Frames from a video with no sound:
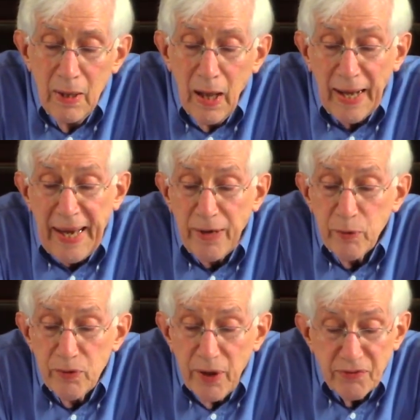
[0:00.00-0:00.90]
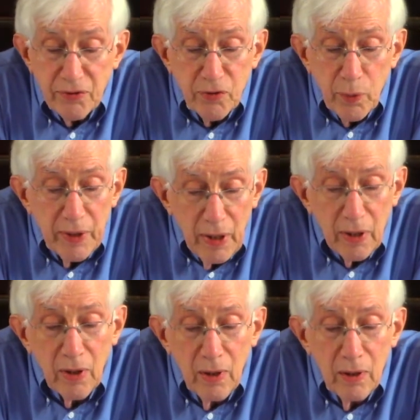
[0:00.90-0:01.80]
I can't do justice to it
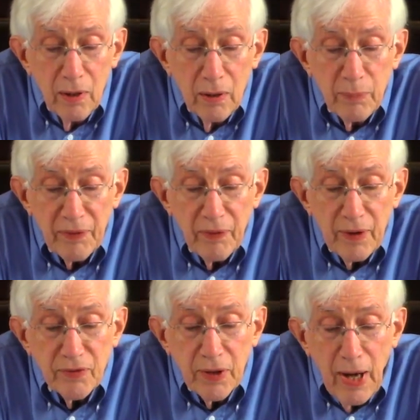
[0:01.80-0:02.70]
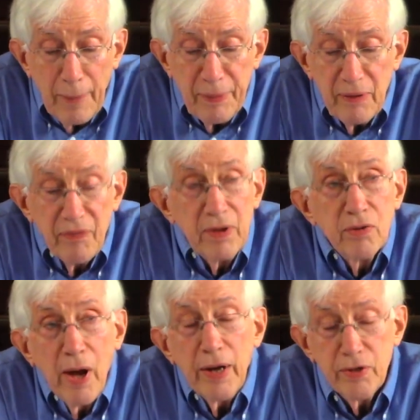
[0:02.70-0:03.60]
here, but there's a copy of the
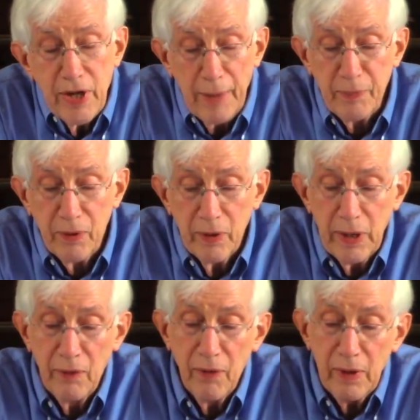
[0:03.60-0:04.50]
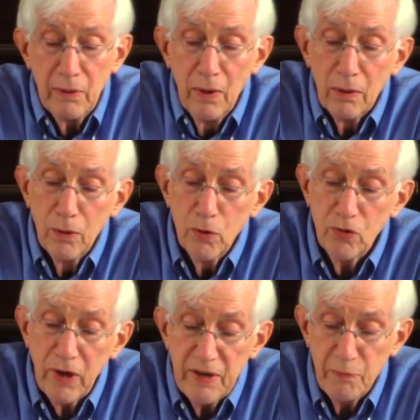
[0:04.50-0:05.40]
entire chapter in the
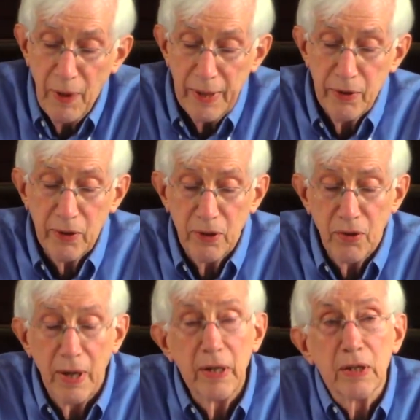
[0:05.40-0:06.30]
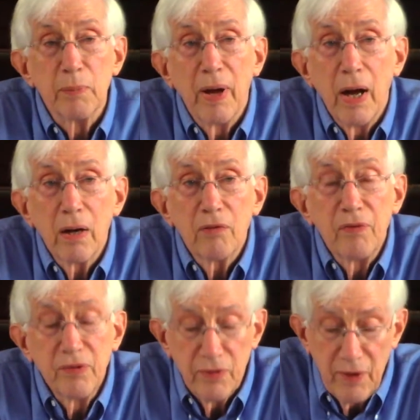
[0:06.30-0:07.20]
loose-leaf binder containing the
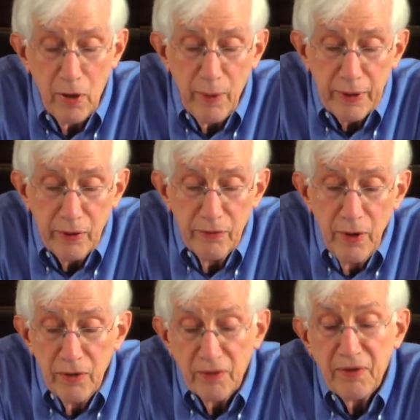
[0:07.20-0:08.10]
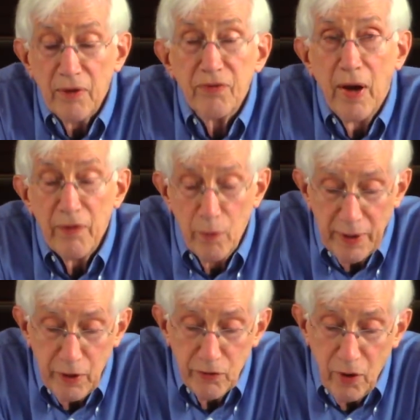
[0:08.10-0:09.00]
biographies of our rectors, just outside the
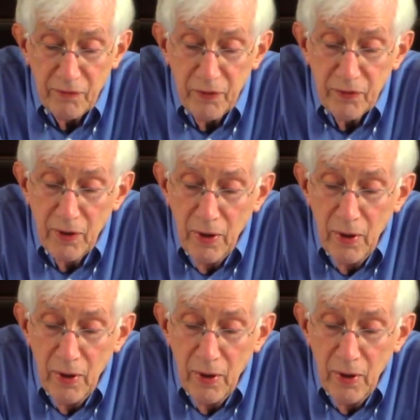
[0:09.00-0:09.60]
rector's office,